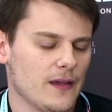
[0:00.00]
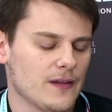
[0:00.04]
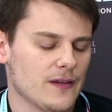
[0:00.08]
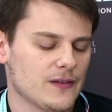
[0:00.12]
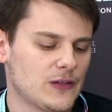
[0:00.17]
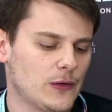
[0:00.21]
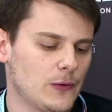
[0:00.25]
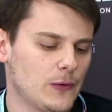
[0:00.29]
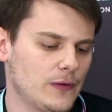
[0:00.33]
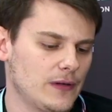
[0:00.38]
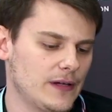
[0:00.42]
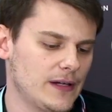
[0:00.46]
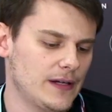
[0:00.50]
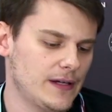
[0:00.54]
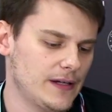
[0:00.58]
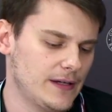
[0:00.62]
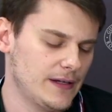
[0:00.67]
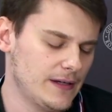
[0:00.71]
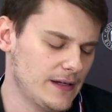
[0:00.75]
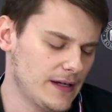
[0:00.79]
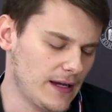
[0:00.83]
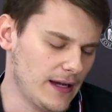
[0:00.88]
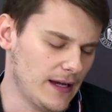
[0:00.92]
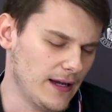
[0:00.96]
So
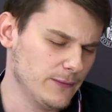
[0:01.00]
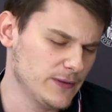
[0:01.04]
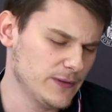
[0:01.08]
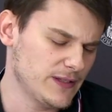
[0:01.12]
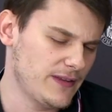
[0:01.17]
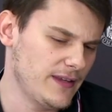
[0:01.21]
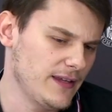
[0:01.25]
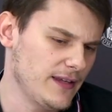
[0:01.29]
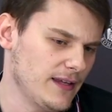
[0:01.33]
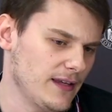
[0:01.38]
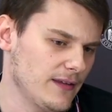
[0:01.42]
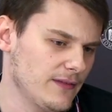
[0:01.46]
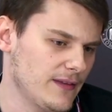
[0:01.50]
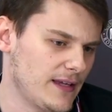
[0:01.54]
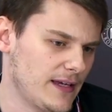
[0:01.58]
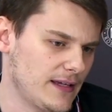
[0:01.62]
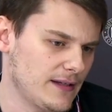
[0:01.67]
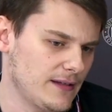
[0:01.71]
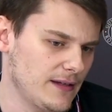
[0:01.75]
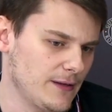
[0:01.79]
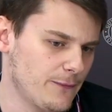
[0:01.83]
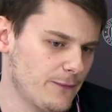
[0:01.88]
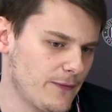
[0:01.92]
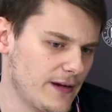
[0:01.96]
I was thinking
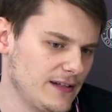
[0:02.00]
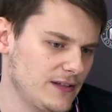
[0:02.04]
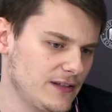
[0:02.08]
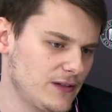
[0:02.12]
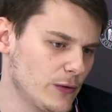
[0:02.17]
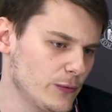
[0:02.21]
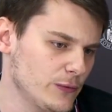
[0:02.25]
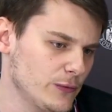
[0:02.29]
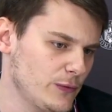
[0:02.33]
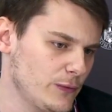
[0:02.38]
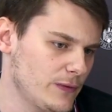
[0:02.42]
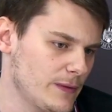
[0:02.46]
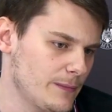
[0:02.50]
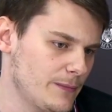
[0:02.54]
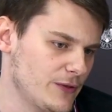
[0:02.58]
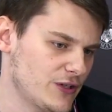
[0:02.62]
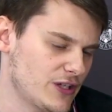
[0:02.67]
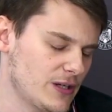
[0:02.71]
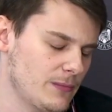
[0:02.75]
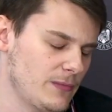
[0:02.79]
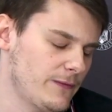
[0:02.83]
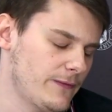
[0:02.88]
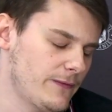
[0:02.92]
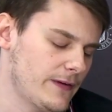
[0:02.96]
that if I don't do the
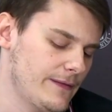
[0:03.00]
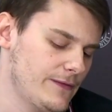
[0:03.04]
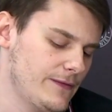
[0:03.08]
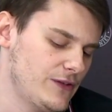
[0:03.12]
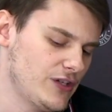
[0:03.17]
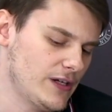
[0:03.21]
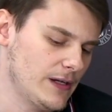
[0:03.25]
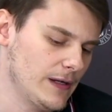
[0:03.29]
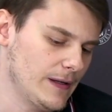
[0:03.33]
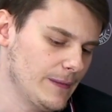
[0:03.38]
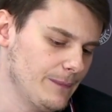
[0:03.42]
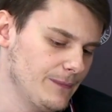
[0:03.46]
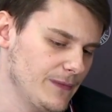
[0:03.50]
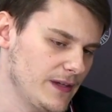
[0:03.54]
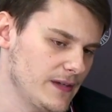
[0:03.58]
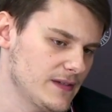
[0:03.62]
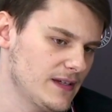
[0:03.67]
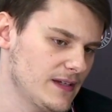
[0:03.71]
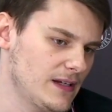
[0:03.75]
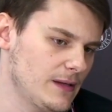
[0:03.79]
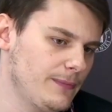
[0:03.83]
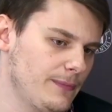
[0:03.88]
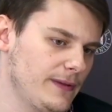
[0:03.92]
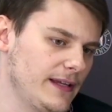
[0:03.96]
bishop b5 check,
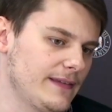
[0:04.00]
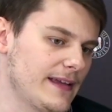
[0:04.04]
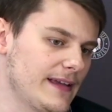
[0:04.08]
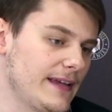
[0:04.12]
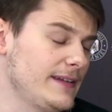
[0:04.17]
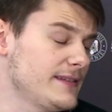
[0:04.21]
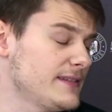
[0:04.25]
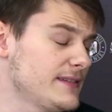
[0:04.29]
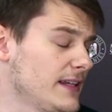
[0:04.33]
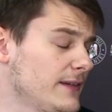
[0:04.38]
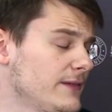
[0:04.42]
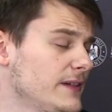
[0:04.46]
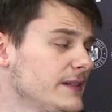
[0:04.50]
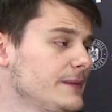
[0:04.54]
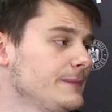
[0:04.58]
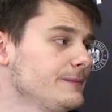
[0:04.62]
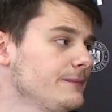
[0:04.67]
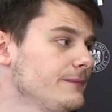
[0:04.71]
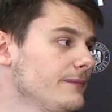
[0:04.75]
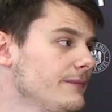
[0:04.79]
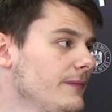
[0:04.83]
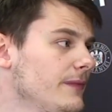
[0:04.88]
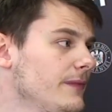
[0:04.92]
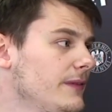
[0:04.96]
he's gonna play knight e7,
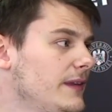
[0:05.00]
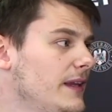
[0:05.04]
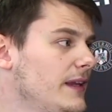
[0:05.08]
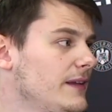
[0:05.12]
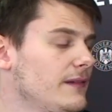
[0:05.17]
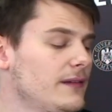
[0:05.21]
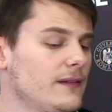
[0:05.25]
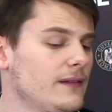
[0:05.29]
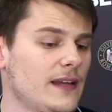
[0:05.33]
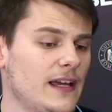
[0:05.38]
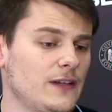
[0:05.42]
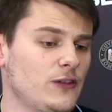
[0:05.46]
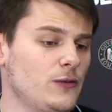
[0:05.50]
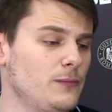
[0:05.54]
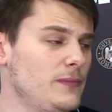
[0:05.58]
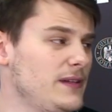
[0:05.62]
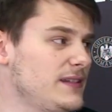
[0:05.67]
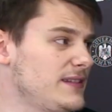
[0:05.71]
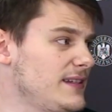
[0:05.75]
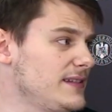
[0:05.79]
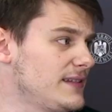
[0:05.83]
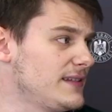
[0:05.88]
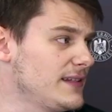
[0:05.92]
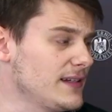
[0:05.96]
then knight to
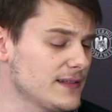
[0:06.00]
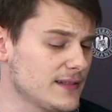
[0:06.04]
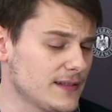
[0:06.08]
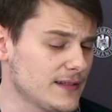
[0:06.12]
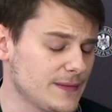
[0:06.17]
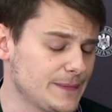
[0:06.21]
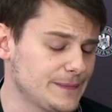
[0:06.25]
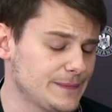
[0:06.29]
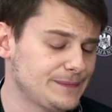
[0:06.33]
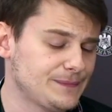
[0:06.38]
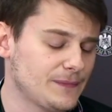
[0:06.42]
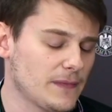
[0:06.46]
bc6,